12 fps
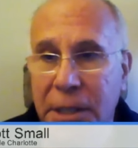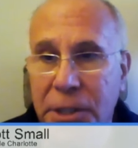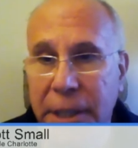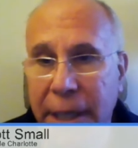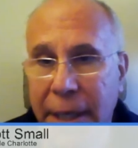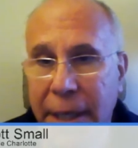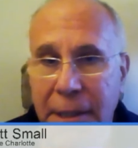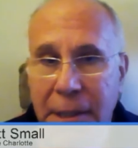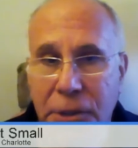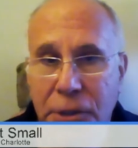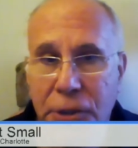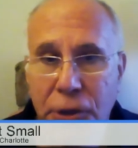to get
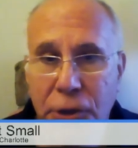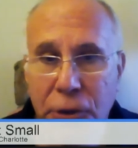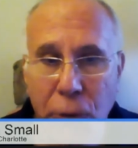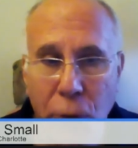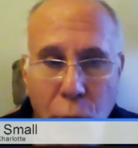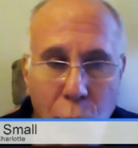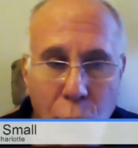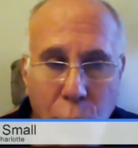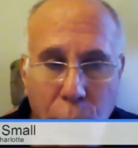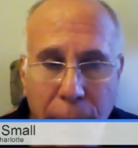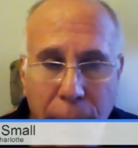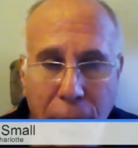us to,
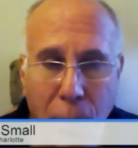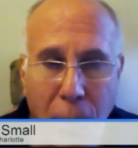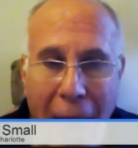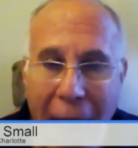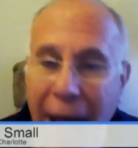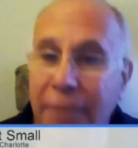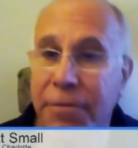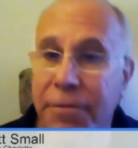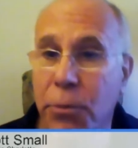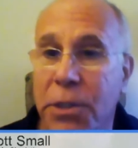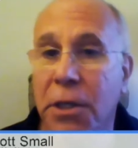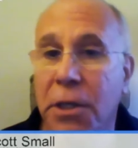you know, have the
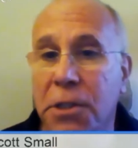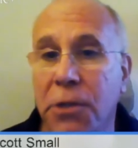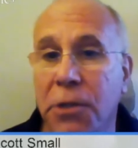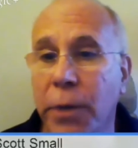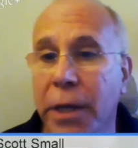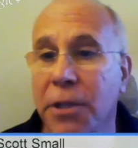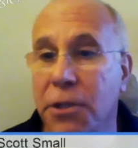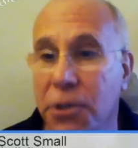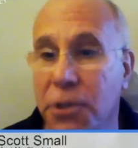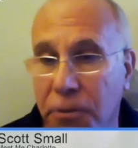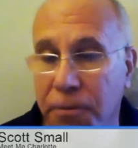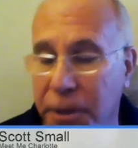results that we
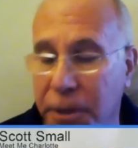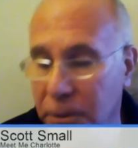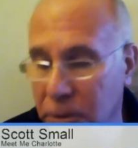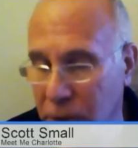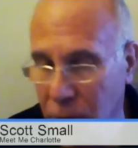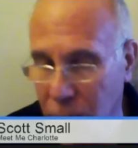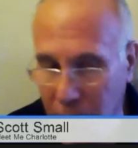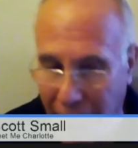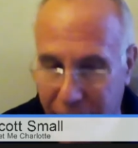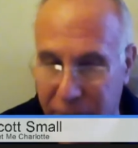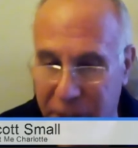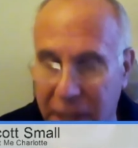deserve here. So I
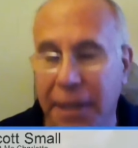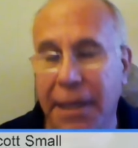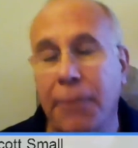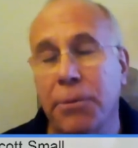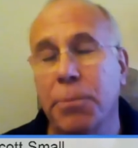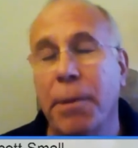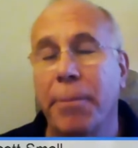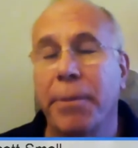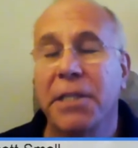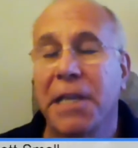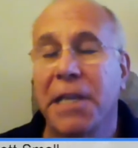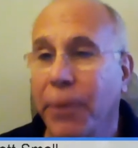would say that that was my big
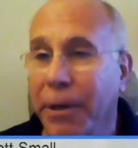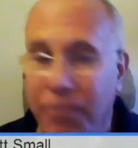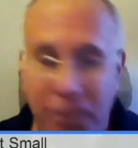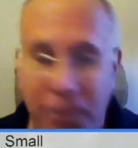takeaway for the